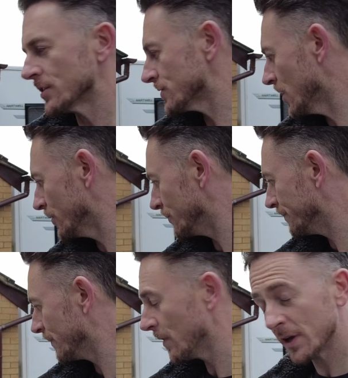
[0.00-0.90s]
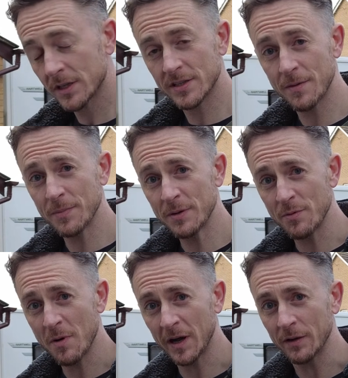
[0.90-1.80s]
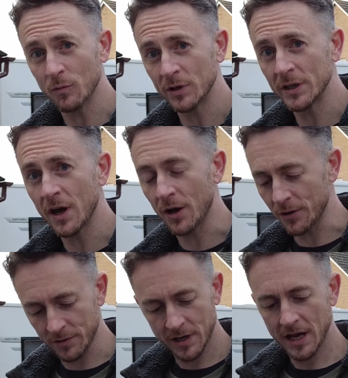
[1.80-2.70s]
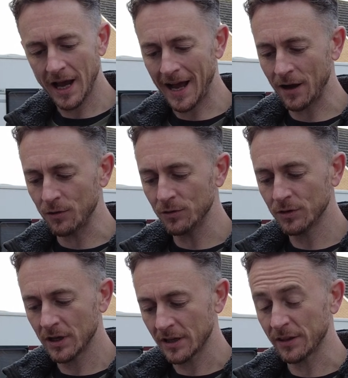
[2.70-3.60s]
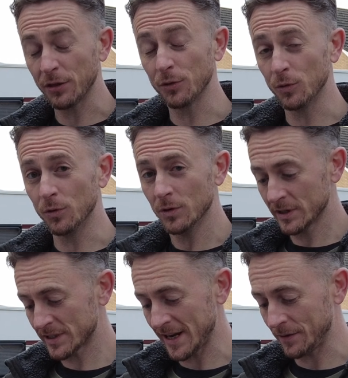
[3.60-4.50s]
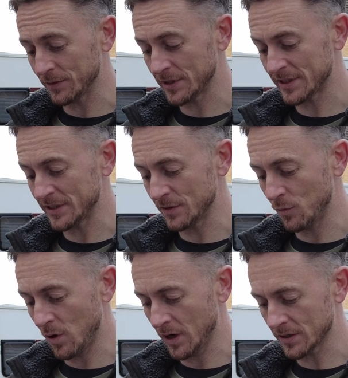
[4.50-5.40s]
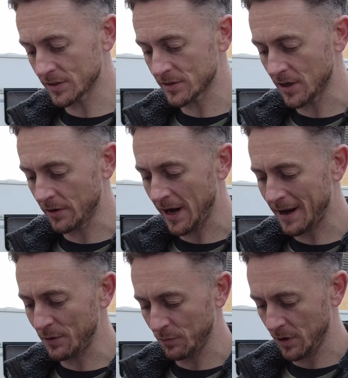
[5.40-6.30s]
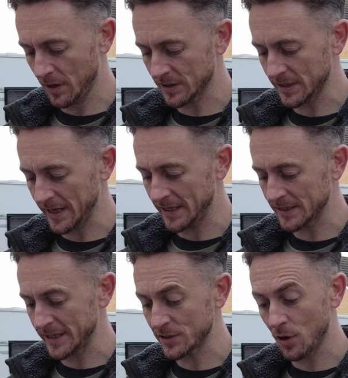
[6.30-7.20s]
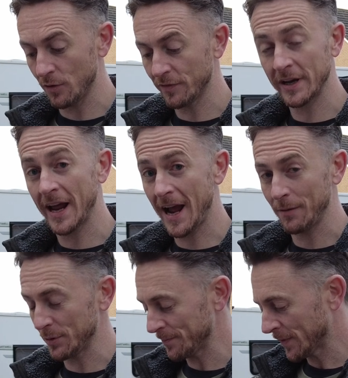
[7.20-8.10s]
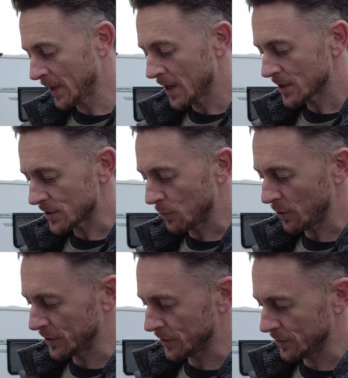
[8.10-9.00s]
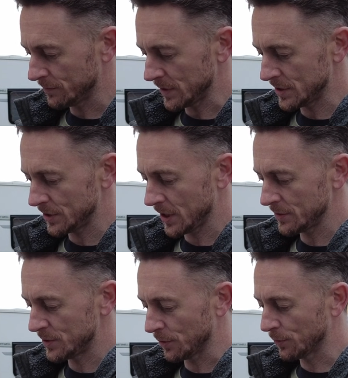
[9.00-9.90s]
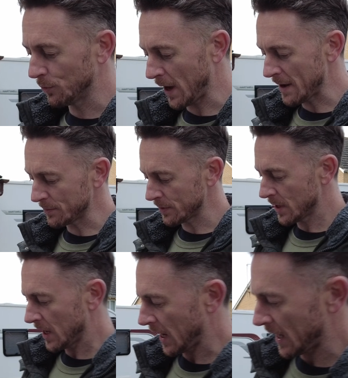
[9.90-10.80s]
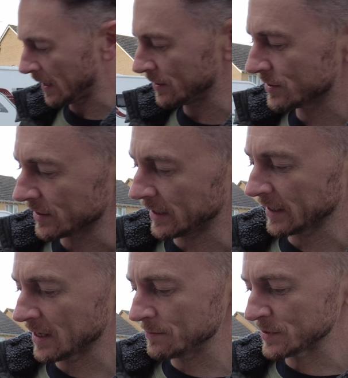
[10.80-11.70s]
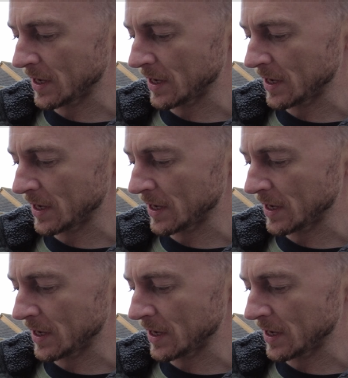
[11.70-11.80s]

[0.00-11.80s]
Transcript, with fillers: So, some people might want to know how the Thor sound system works. So how it works is it's off an app. So what you do is you go to your Thor app and it comes